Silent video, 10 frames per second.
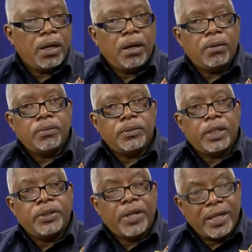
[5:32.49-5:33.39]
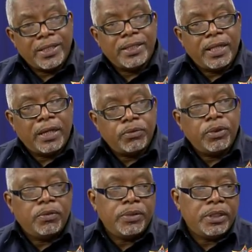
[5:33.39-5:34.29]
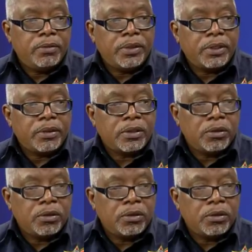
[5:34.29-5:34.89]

And that we have been able to